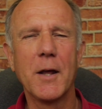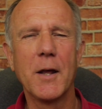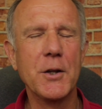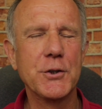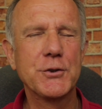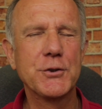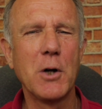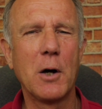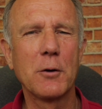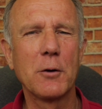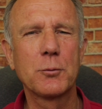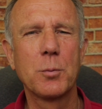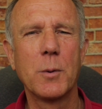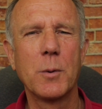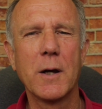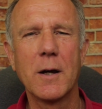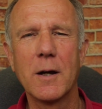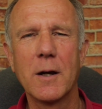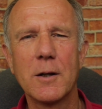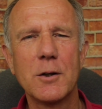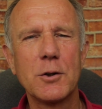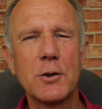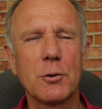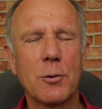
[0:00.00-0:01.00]
and the
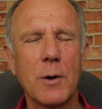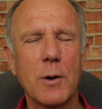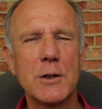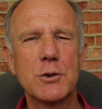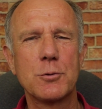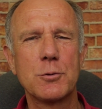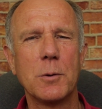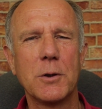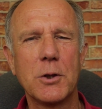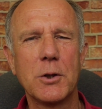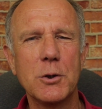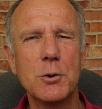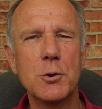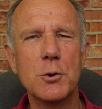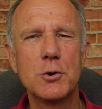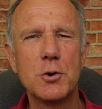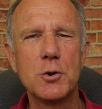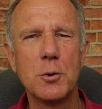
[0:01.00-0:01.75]
software integrates with your